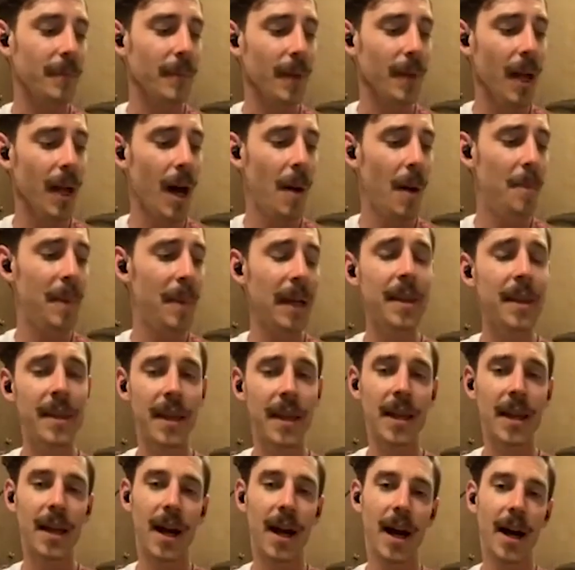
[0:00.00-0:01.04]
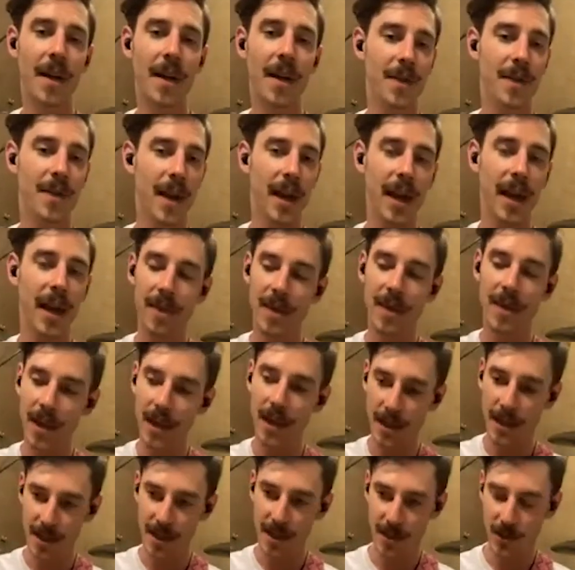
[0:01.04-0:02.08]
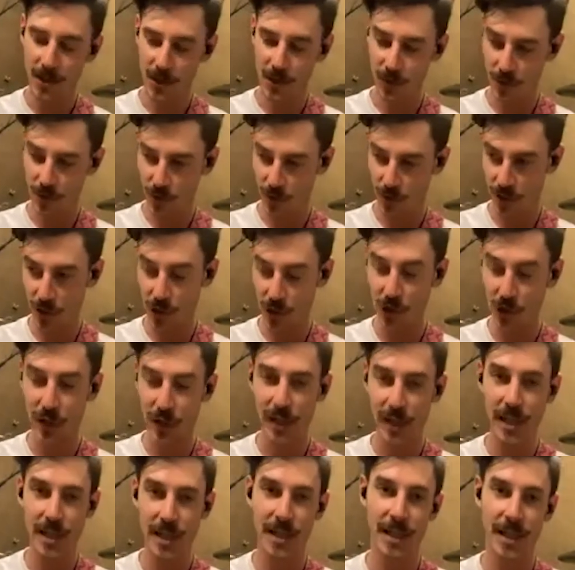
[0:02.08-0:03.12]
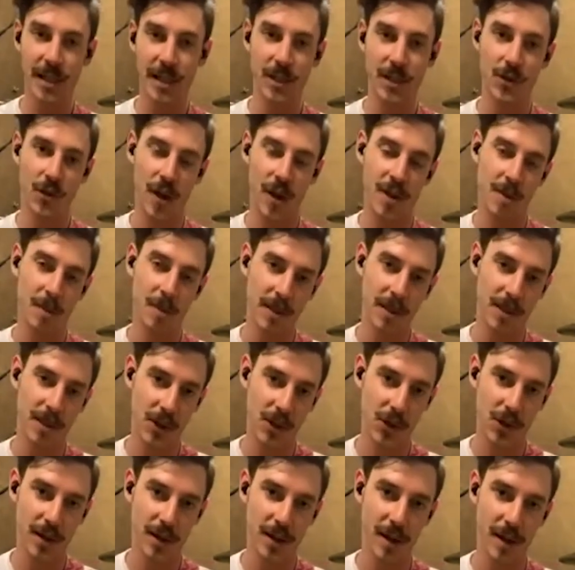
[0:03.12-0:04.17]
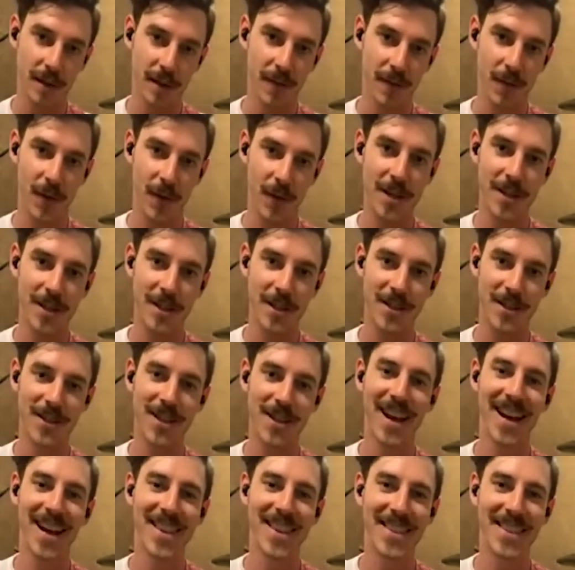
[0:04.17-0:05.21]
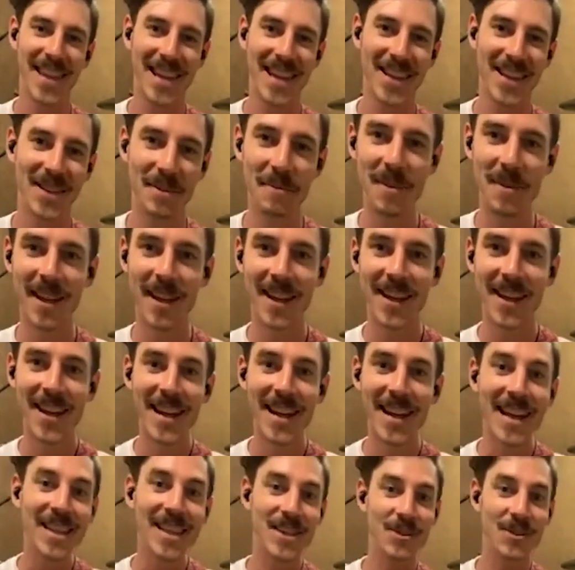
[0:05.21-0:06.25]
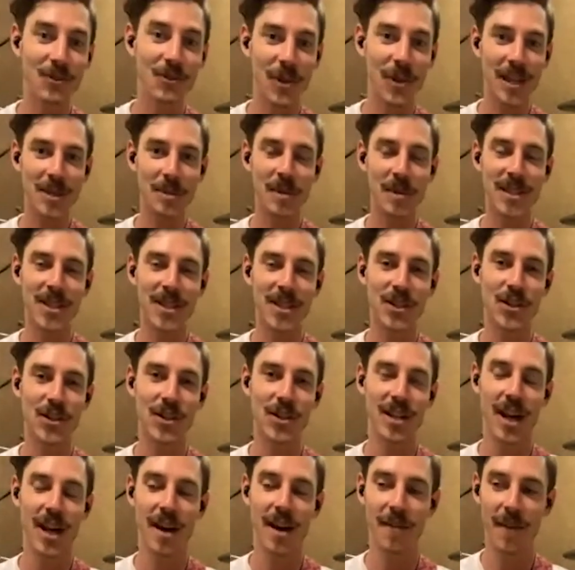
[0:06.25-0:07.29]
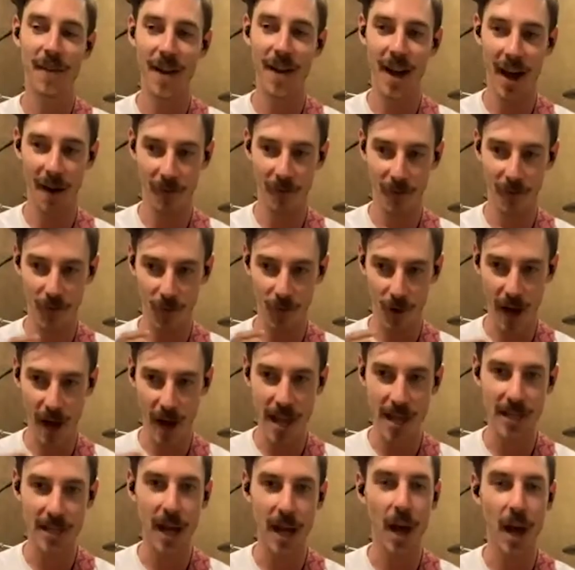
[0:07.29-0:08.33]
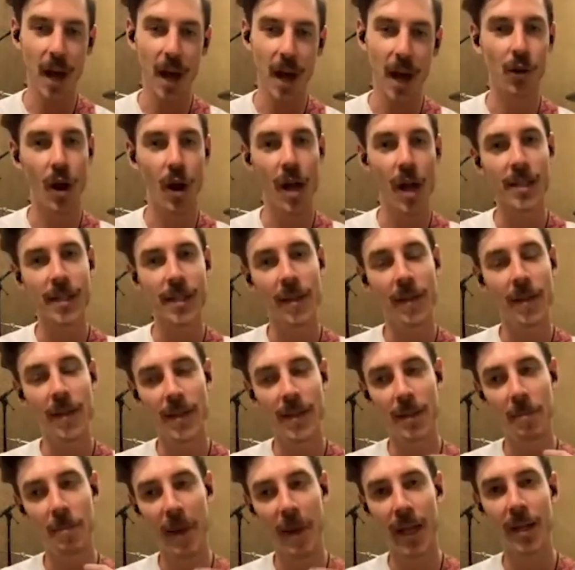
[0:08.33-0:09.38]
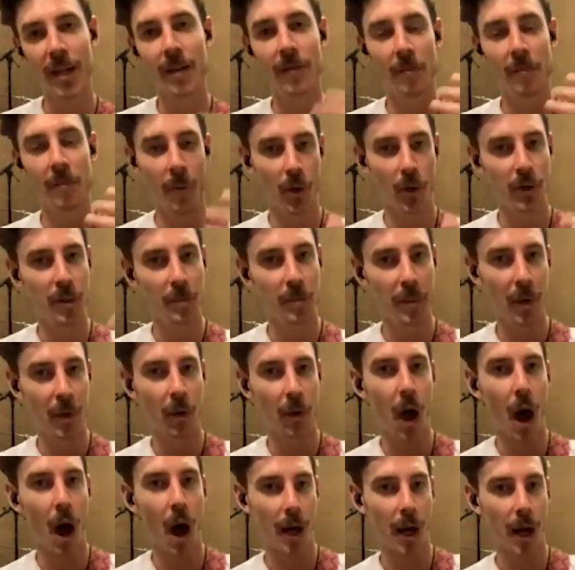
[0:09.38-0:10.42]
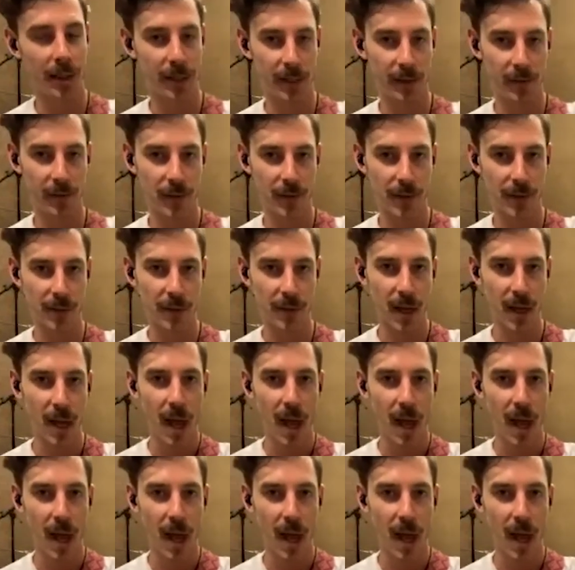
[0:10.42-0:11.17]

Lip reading: A big thing in the Indian tradition is the transposition of phrases. Thank you. The transposition of a phrase across the span of multiple octaves